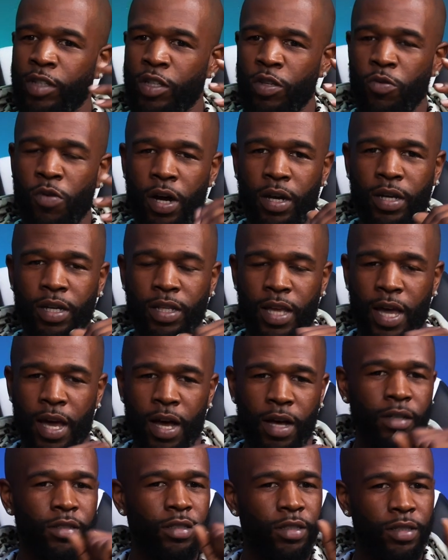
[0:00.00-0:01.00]
you walk in the
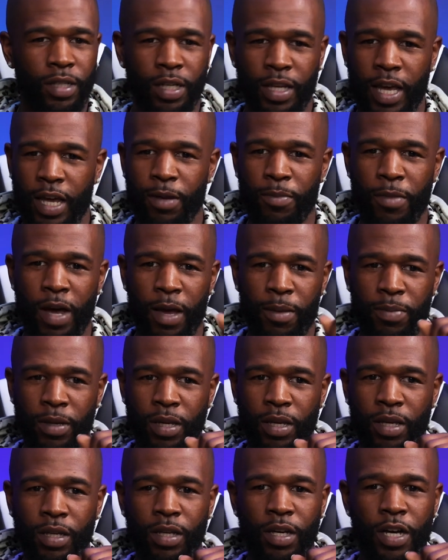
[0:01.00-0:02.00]
house, lady might
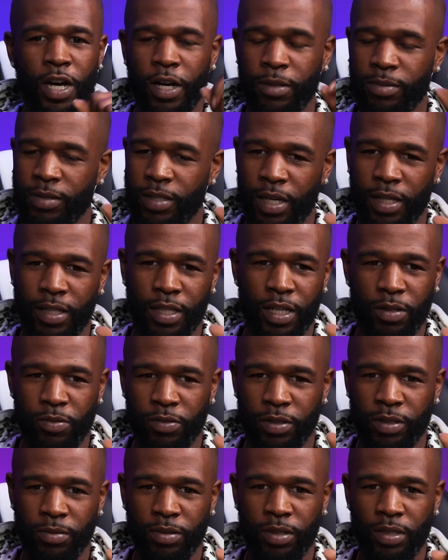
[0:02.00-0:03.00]
be upset dealing
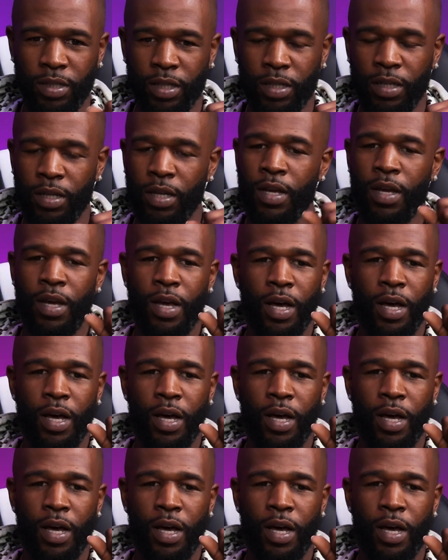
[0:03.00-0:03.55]
with some shit.